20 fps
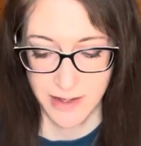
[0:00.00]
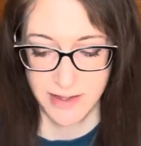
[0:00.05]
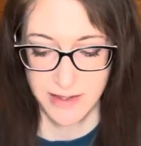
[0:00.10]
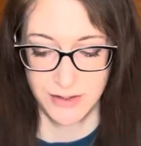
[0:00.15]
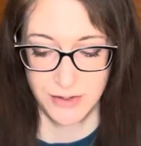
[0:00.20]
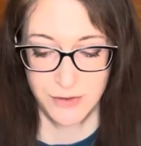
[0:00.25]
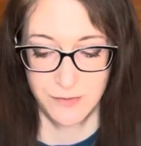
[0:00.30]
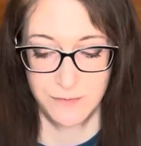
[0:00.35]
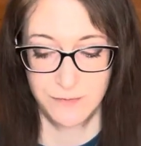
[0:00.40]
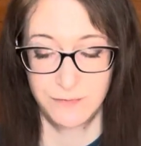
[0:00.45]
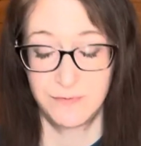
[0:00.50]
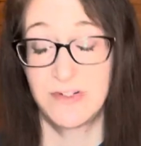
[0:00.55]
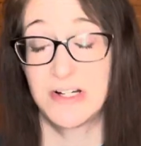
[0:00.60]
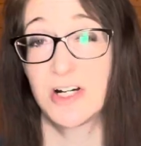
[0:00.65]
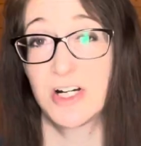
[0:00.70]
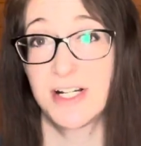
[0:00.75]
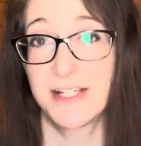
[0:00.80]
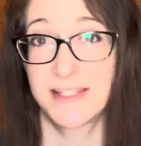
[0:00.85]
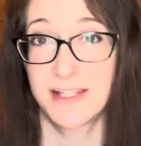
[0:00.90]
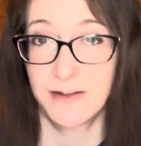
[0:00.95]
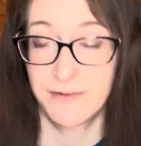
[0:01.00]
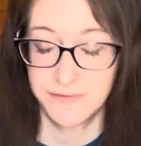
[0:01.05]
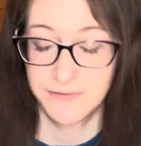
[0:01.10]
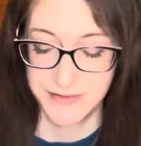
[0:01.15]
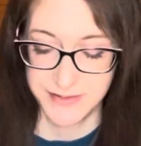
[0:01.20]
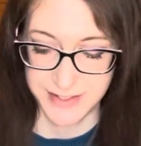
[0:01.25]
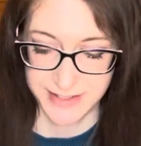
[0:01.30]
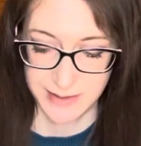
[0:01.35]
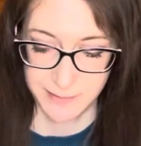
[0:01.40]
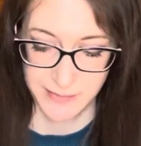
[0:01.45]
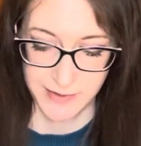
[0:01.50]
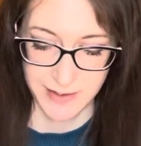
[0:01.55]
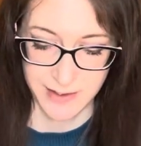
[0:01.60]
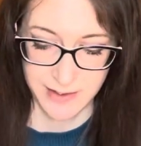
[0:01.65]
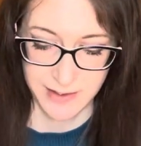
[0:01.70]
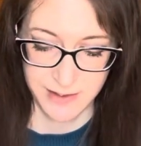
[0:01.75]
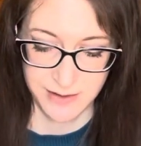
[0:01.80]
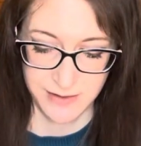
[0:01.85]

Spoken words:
They're very self-disciplined,